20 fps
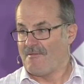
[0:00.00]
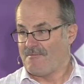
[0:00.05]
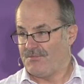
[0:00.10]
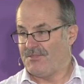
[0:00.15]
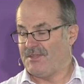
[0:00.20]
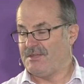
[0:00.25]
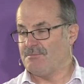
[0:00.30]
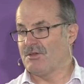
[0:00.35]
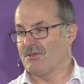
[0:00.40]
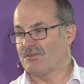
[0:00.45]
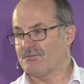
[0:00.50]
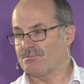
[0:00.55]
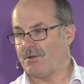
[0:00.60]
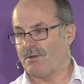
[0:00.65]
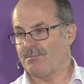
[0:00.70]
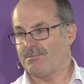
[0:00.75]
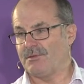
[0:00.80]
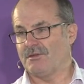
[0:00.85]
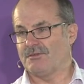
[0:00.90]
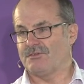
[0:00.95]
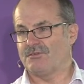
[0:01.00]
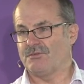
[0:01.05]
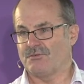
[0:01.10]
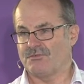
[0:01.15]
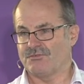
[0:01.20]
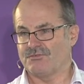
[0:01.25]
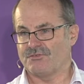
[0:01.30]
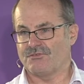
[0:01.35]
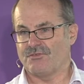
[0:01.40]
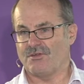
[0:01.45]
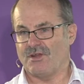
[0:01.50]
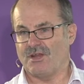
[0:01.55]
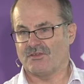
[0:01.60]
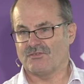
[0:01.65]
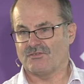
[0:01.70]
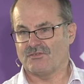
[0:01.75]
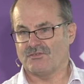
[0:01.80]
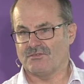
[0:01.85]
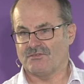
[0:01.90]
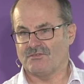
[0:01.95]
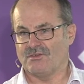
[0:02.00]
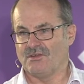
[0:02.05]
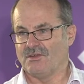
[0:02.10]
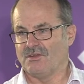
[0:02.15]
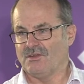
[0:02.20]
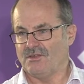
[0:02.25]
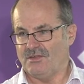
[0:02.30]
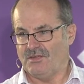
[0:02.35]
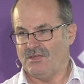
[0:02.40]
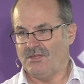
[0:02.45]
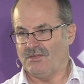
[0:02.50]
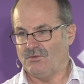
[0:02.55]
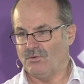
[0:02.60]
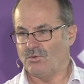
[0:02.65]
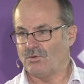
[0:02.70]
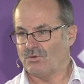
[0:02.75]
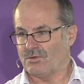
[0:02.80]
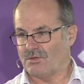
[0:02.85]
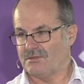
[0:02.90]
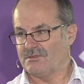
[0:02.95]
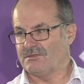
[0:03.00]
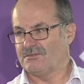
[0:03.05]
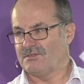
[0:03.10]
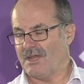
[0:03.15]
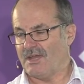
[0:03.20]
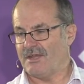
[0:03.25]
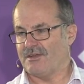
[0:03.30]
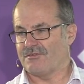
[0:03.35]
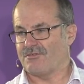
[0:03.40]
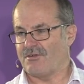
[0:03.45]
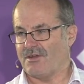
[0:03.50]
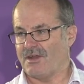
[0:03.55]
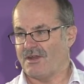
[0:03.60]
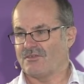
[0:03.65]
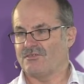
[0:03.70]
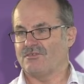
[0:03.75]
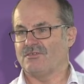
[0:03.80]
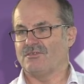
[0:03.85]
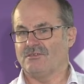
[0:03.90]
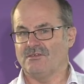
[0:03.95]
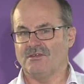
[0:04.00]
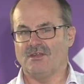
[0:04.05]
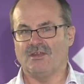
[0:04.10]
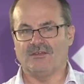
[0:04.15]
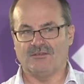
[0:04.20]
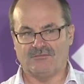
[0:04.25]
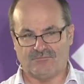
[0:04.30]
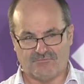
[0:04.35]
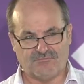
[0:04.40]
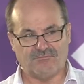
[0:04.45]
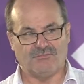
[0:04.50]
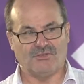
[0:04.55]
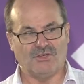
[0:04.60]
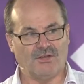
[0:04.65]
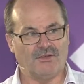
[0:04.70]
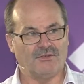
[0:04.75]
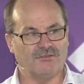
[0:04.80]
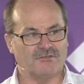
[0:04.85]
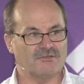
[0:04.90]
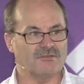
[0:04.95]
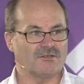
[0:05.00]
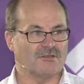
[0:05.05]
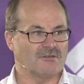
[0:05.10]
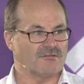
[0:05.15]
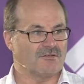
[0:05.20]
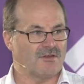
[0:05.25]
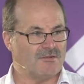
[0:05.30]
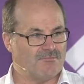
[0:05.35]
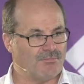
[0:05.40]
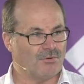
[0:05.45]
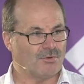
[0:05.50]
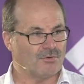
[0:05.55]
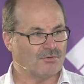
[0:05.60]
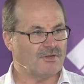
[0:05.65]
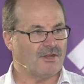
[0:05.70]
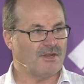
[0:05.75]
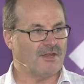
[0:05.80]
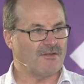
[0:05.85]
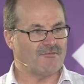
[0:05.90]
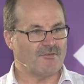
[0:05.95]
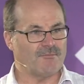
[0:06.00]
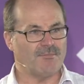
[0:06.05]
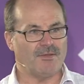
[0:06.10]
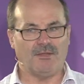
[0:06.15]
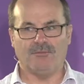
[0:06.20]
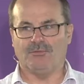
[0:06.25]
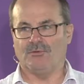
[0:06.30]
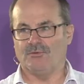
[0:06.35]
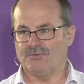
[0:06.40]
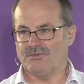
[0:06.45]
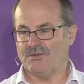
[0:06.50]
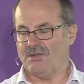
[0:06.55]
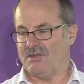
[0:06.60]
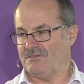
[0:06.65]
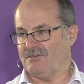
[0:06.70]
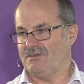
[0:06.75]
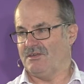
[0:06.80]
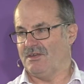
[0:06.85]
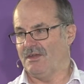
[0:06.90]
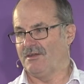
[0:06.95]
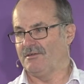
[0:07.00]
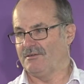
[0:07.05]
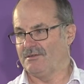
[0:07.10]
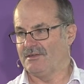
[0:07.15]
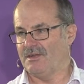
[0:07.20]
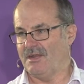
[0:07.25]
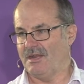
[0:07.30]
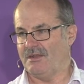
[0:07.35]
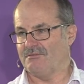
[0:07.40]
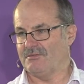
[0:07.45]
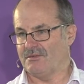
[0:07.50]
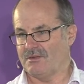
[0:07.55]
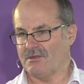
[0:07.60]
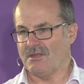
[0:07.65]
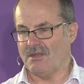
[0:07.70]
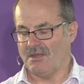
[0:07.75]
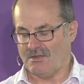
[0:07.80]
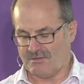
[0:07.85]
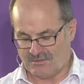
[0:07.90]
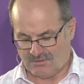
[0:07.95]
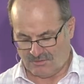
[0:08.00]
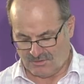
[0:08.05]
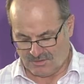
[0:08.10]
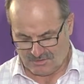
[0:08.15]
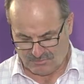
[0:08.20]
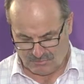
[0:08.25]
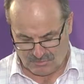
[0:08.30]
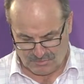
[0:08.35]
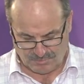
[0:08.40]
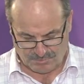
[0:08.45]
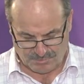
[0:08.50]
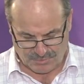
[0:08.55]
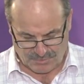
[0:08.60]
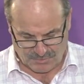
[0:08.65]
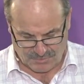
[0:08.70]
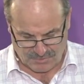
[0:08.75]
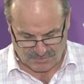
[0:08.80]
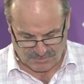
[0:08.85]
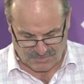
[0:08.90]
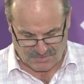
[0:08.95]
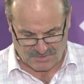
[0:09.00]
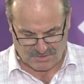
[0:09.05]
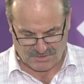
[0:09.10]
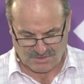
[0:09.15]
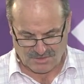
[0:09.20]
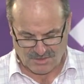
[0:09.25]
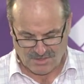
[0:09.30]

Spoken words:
the most popular tourist attraction in Auckland, day attraction. And, you know, it's literally booked out for people to actually go and have an encounter with birds.